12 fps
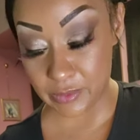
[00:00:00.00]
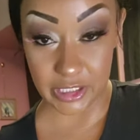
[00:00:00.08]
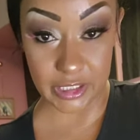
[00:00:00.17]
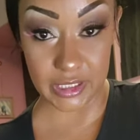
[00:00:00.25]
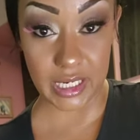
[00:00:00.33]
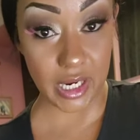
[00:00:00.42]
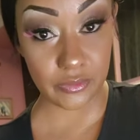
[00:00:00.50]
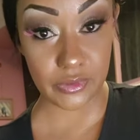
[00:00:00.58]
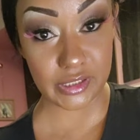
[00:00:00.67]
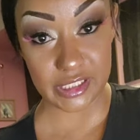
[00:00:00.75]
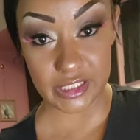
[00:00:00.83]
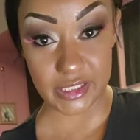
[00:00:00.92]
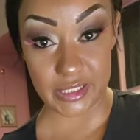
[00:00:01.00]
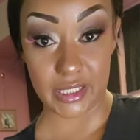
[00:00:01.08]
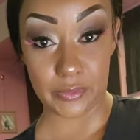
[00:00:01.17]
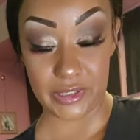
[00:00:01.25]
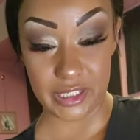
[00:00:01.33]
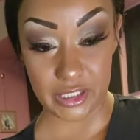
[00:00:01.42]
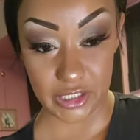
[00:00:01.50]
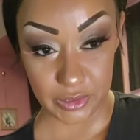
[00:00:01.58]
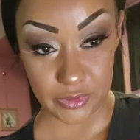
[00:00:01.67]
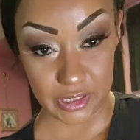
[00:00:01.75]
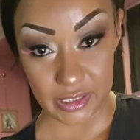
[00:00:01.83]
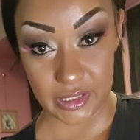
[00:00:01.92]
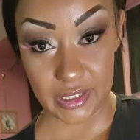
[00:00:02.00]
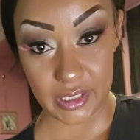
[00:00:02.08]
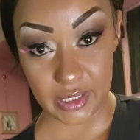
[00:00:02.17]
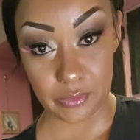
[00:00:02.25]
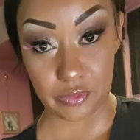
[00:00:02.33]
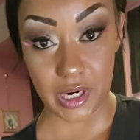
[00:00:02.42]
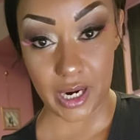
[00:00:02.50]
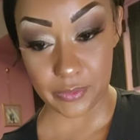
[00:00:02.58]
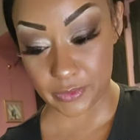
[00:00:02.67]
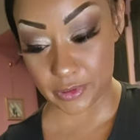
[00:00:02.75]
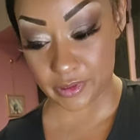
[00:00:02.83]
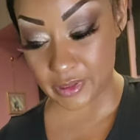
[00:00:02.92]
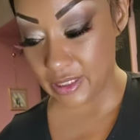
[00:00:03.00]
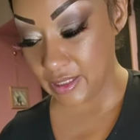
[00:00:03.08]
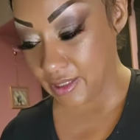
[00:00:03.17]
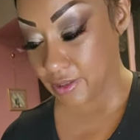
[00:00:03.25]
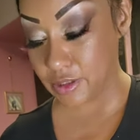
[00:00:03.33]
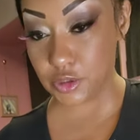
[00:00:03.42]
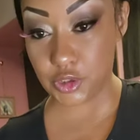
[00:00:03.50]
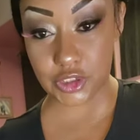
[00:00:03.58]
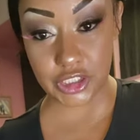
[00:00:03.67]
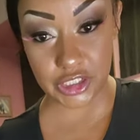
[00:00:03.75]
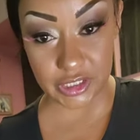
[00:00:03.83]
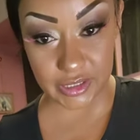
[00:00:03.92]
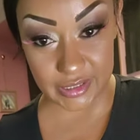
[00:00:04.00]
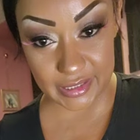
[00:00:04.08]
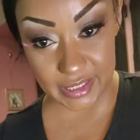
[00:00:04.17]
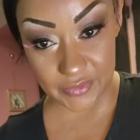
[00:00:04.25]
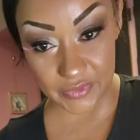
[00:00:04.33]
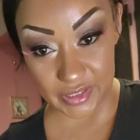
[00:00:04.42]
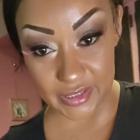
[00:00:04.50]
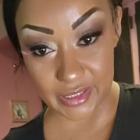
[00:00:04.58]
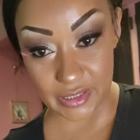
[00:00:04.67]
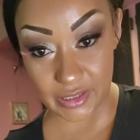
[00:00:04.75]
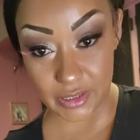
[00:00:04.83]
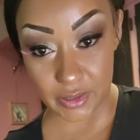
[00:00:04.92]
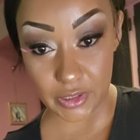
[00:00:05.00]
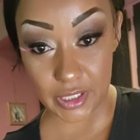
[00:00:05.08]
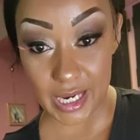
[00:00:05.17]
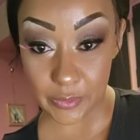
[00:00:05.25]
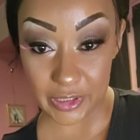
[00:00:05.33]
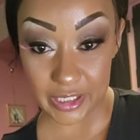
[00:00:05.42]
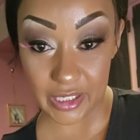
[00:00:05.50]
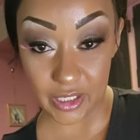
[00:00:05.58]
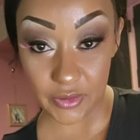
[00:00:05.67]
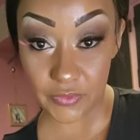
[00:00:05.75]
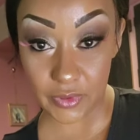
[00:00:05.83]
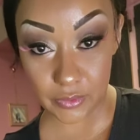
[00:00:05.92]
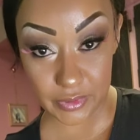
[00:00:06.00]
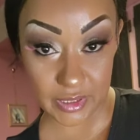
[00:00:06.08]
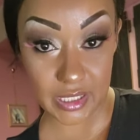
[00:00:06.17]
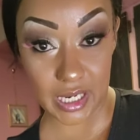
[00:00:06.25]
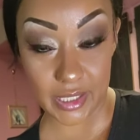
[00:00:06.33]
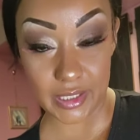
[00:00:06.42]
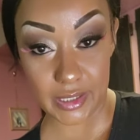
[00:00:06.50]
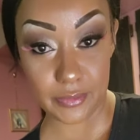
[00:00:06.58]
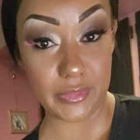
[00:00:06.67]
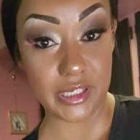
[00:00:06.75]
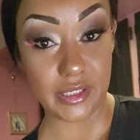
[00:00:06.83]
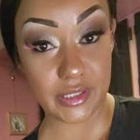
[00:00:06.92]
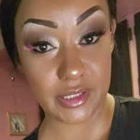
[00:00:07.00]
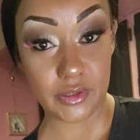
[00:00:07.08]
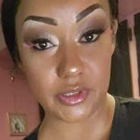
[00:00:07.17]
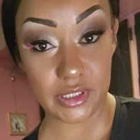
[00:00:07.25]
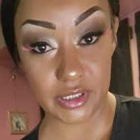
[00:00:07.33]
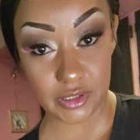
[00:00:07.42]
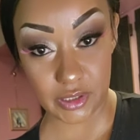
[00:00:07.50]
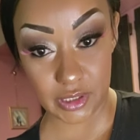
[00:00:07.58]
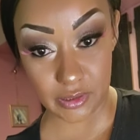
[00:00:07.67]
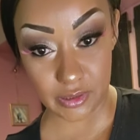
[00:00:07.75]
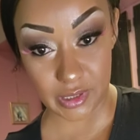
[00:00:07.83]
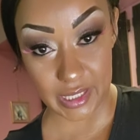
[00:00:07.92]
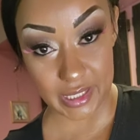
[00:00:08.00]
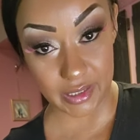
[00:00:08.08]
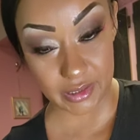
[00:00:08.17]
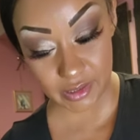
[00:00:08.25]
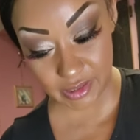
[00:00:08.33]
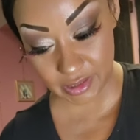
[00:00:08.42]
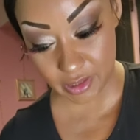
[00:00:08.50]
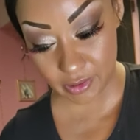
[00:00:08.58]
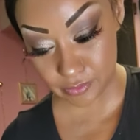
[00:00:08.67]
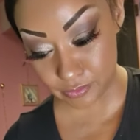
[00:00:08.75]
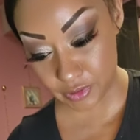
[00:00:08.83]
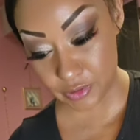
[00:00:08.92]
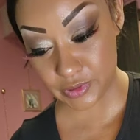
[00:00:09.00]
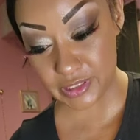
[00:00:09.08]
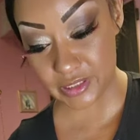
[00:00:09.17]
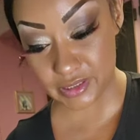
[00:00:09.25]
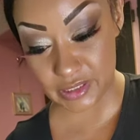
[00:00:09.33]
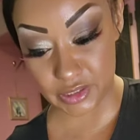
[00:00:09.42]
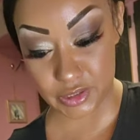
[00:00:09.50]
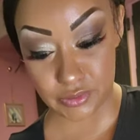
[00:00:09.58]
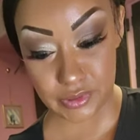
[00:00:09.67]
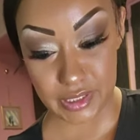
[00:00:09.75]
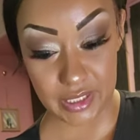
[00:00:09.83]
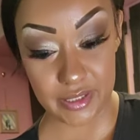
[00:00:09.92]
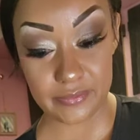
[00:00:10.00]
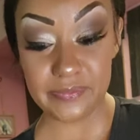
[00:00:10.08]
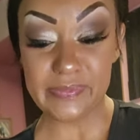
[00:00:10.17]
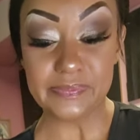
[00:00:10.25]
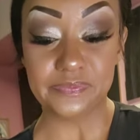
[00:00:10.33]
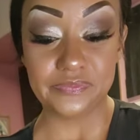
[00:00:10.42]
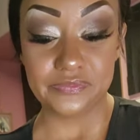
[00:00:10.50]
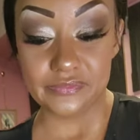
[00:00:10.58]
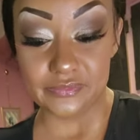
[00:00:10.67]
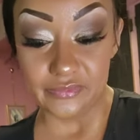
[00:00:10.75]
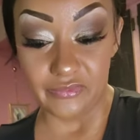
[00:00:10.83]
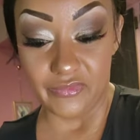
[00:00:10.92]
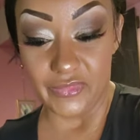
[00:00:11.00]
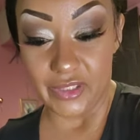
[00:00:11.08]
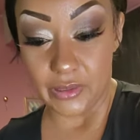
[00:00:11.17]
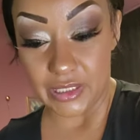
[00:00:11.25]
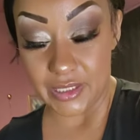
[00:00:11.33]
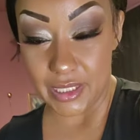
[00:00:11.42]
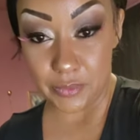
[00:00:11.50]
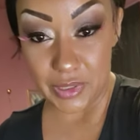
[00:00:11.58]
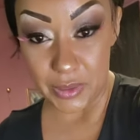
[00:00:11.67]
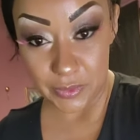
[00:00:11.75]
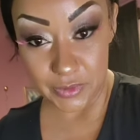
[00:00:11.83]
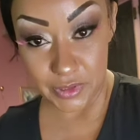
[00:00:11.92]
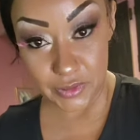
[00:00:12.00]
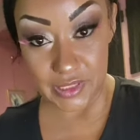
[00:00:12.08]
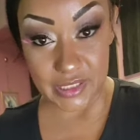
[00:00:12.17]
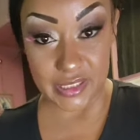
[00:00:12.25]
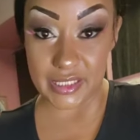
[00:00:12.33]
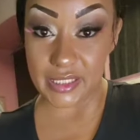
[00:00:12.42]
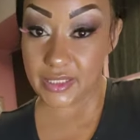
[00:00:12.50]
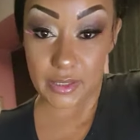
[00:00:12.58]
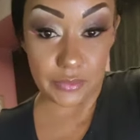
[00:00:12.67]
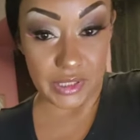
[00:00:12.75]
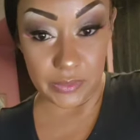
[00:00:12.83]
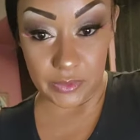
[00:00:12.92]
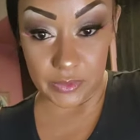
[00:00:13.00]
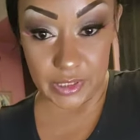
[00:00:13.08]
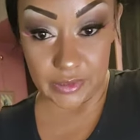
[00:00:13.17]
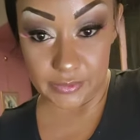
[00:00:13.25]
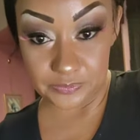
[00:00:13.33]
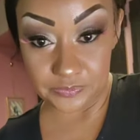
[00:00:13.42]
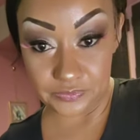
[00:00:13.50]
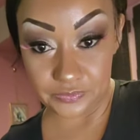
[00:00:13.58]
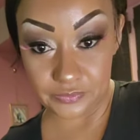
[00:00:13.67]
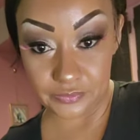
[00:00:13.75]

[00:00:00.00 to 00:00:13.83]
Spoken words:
But she got really sick because she wasn't getting the proper nutritions and everything. So you got to be careful with not eating meat too, because there's certain proteins that you need. Because some people do get sick, some people don't.